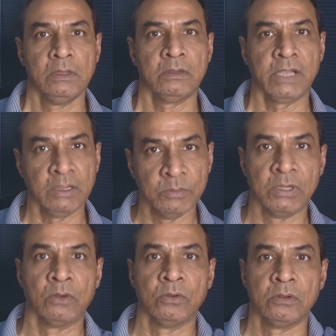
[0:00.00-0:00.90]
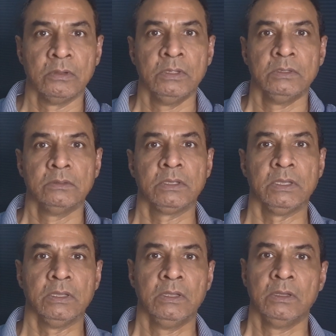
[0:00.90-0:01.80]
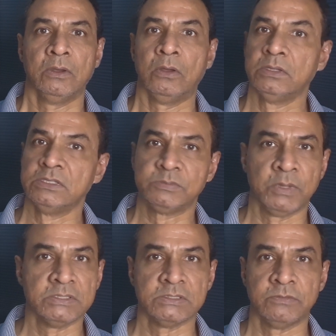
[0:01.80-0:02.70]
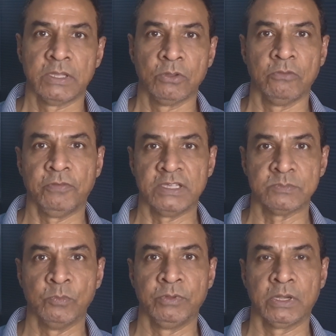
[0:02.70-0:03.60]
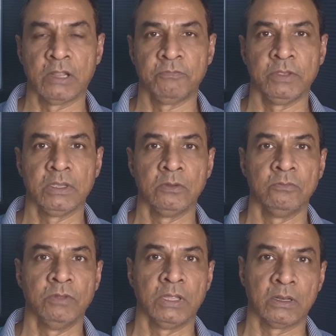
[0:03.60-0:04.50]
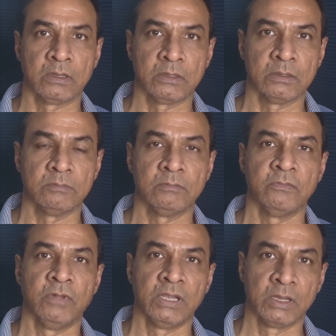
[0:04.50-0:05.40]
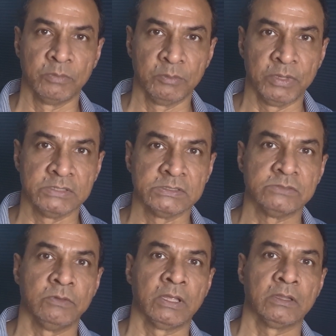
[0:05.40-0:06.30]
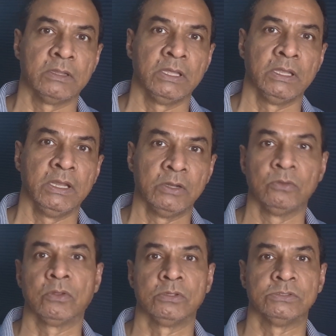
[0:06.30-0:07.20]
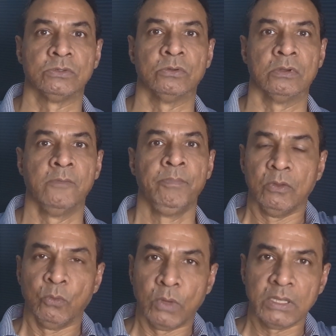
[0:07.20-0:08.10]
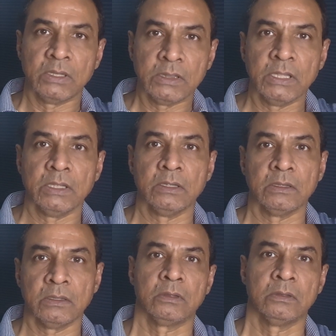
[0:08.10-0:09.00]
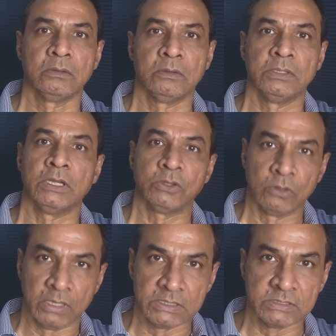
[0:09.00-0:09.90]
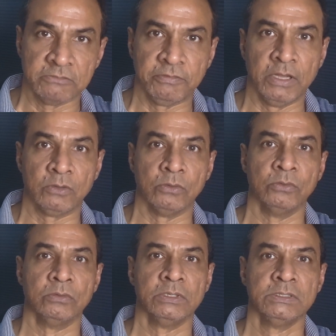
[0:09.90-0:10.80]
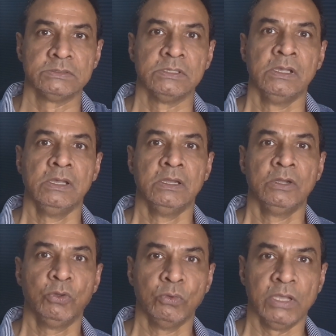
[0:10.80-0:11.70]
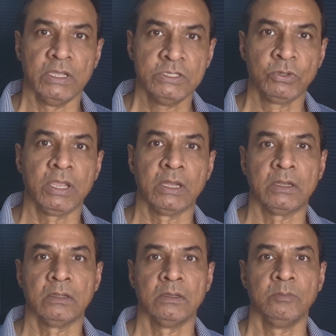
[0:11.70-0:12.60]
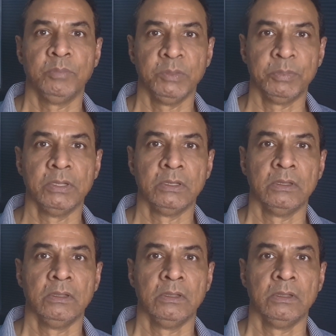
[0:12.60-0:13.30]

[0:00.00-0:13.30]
Tank Bund Road. Okay, all these places where you have fast moving traffic, where vulnerable places where they need to cross the road. One thing the authorities have failed to do is to educate people